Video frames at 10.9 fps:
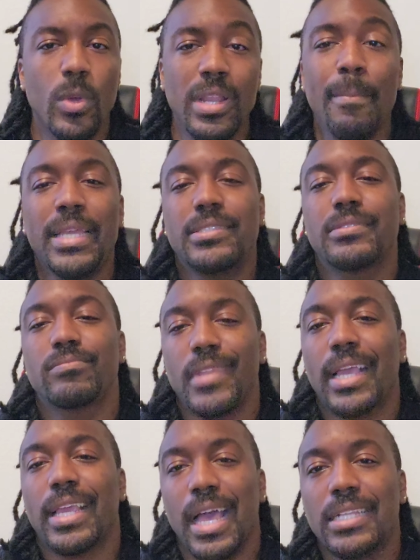Well, that means
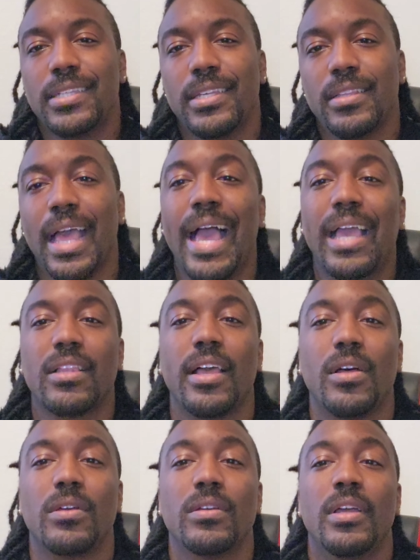that content that
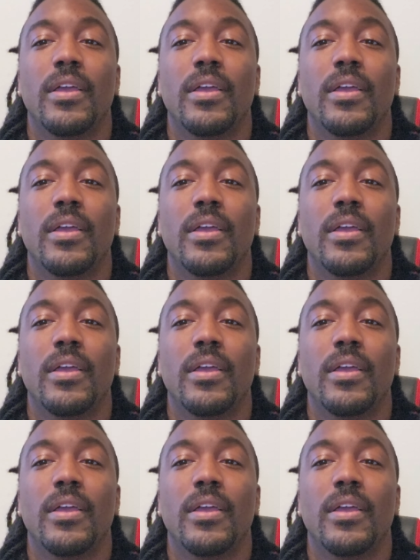iCloud